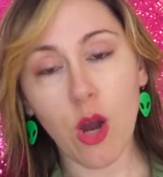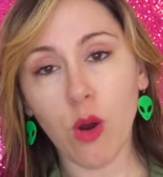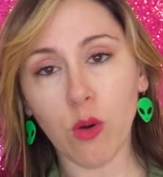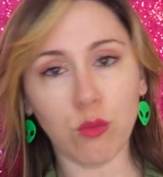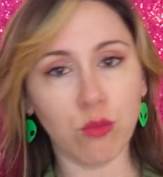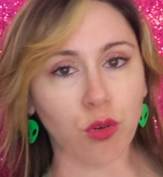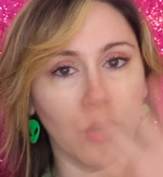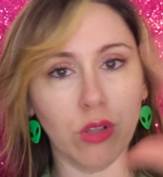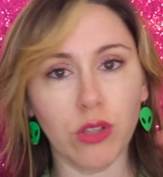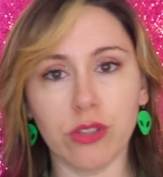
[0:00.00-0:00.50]

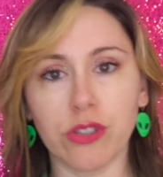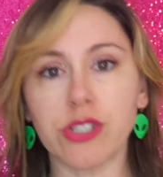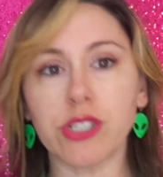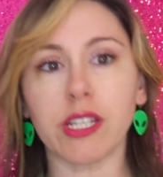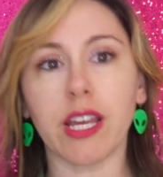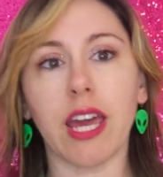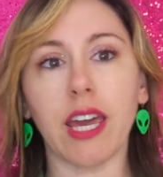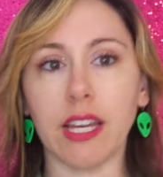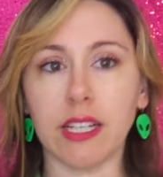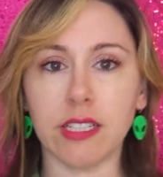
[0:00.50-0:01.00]
roller
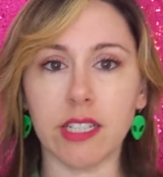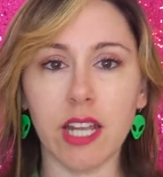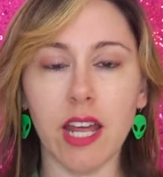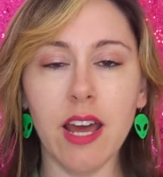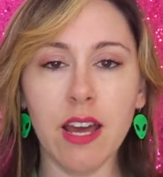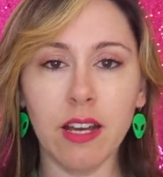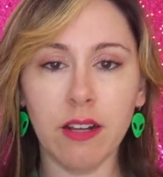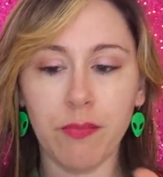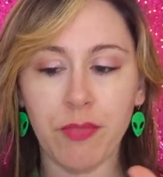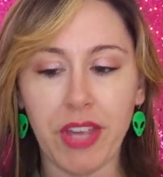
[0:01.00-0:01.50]
skate,
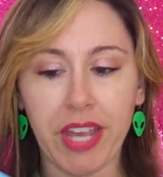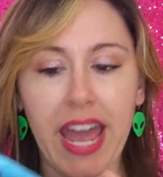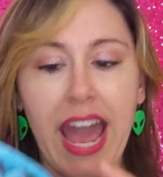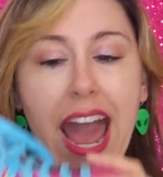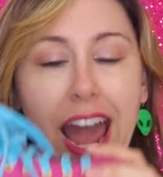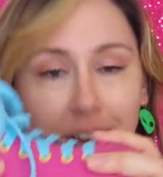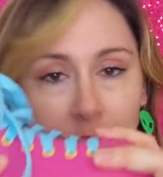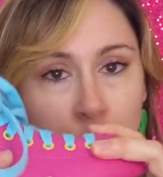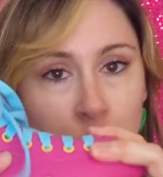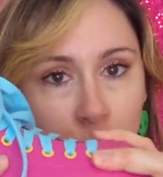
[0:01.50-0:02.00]
like
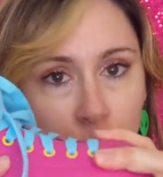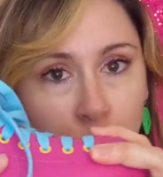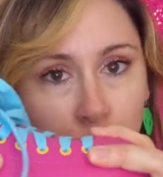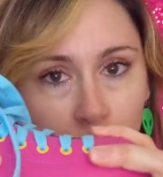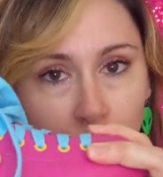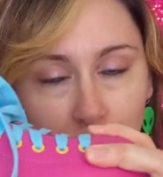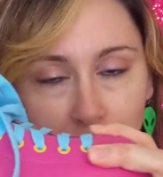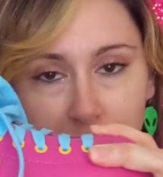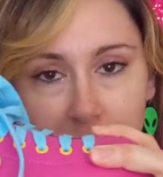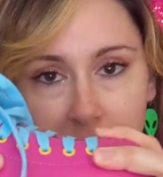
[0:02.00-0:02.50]
actual
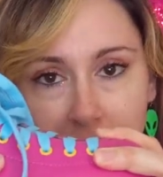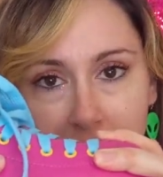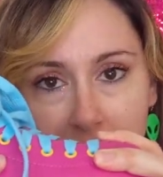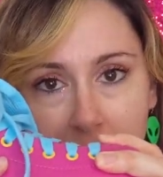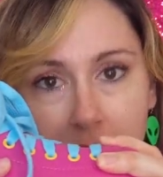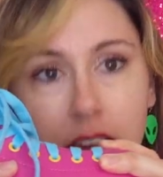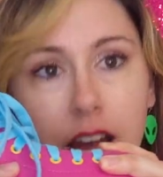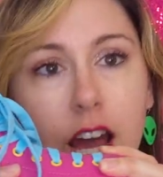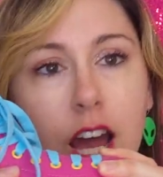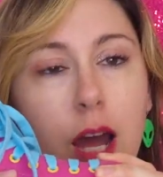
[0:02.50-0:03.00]
roller
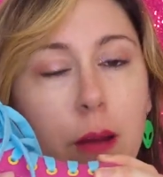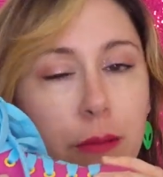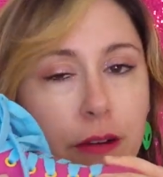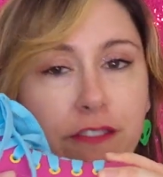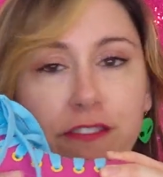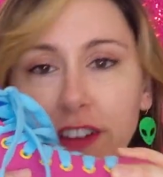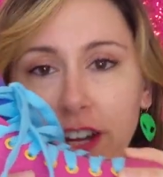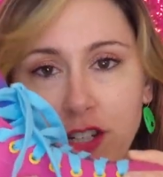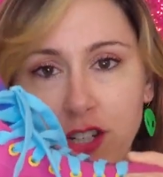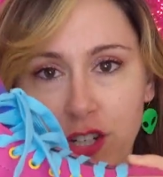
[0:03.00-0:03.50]
skate
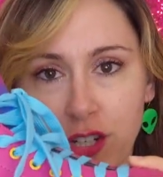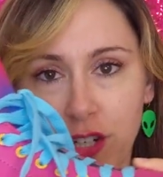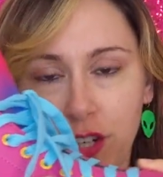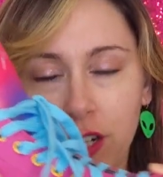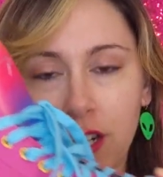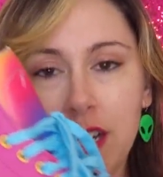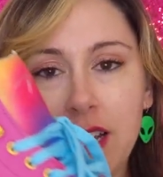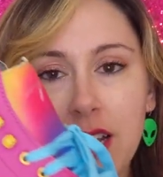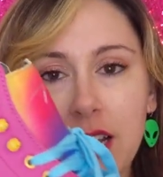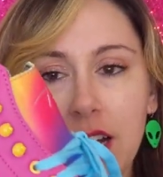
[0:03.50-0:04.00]
professional,
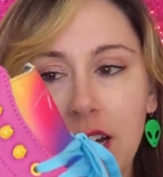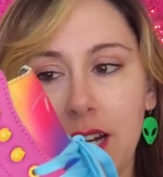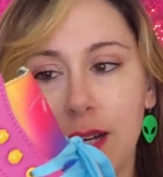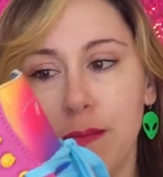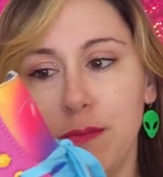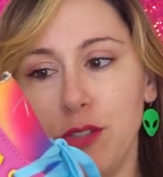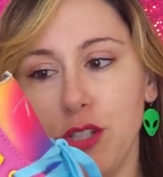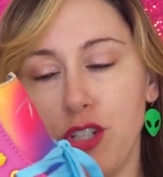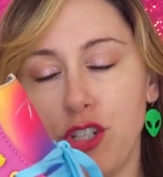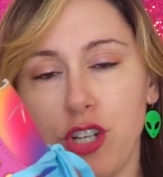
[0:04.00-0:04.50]

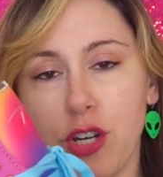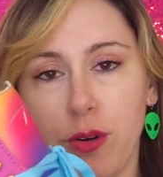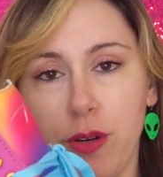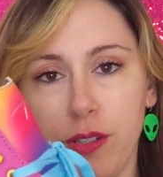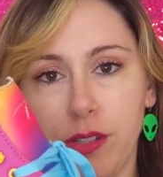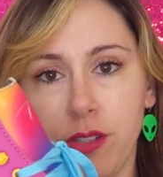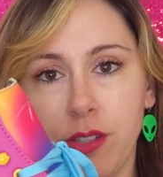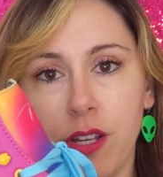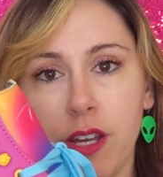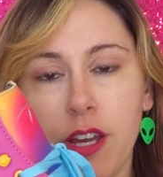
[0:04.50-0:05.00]
to show
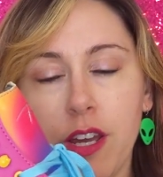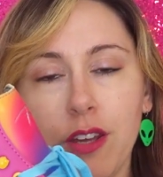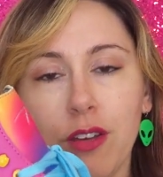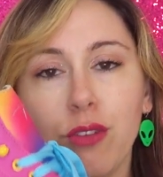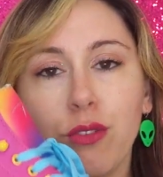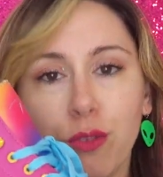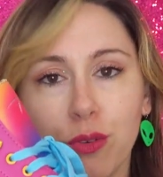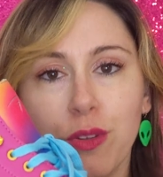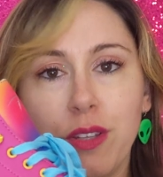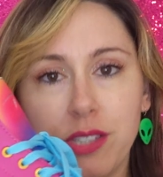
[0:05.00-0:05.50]
us
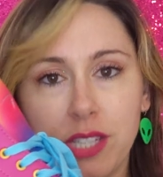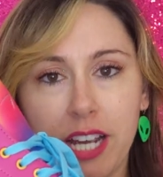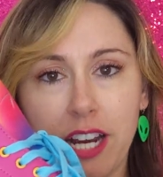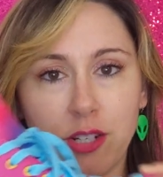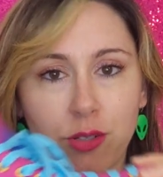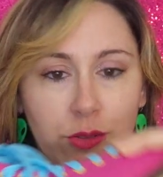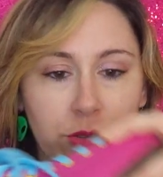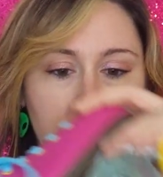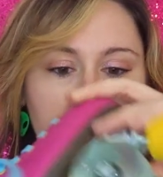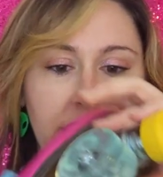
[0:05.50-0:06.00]
through this
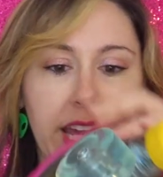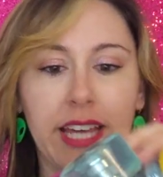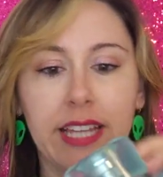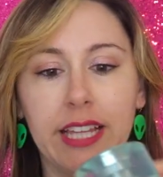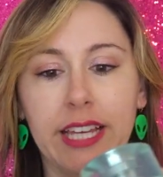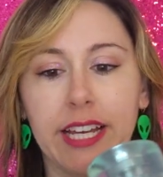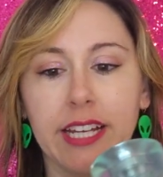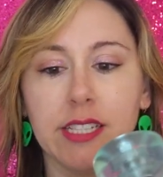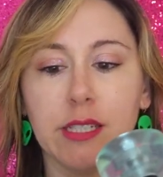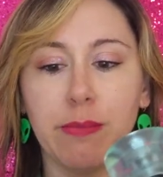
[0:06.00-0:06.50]
actual skate,
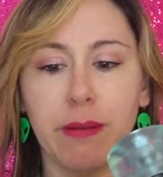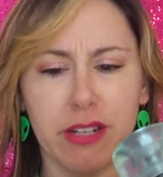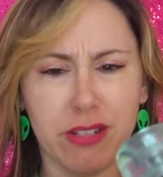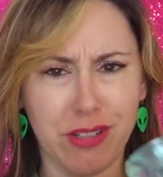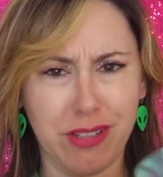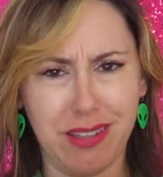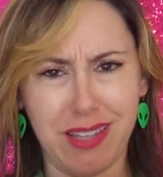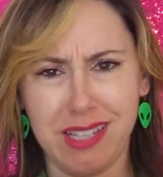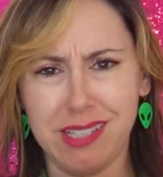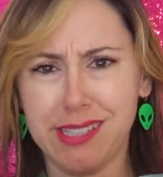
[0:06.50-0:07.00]
like especially
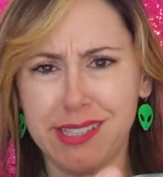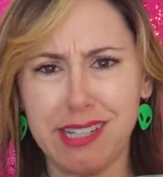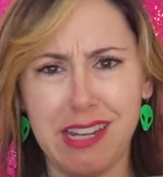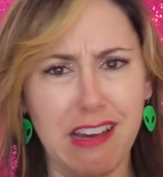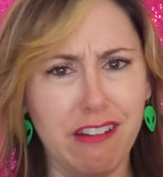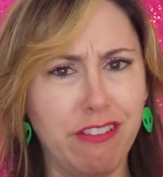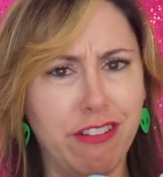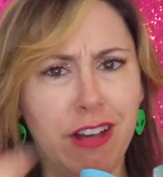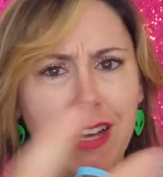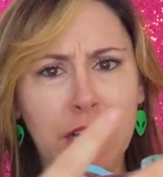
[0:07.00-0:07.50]
this
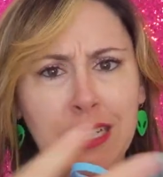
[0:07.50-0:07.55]
stuff.